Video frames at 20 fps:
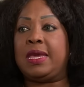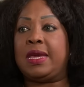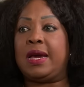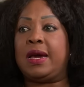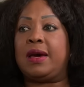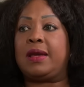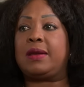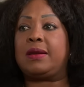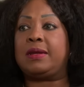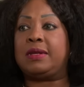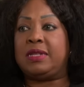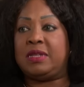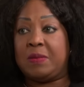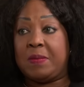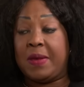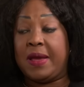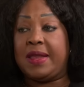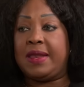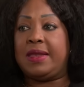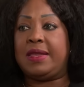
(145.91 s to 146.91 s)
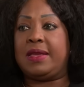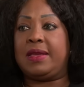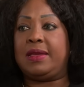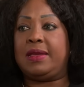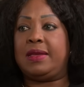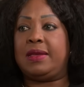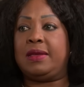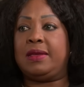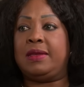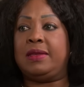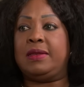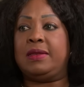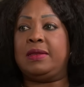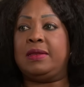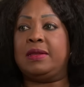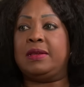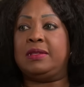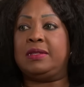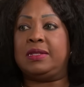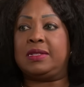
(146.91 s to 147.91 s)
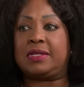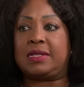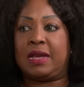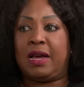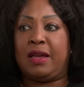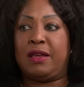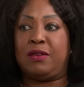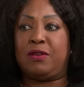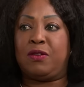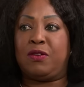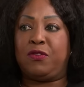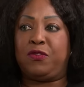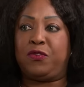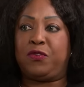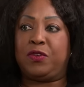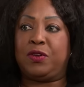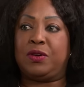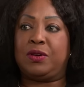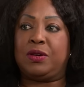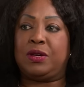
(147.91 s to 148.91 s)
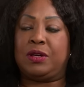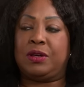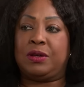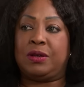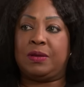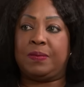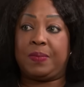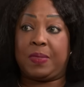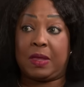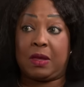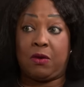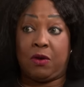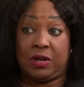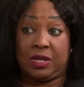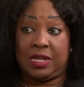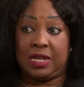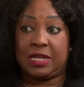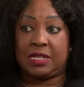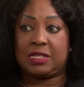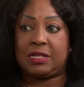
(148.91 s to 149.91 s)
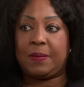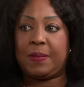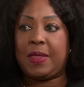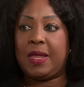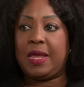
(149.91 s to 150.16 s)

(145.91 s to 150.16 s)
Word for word: are demanding in uh, this kind of uh, uh context.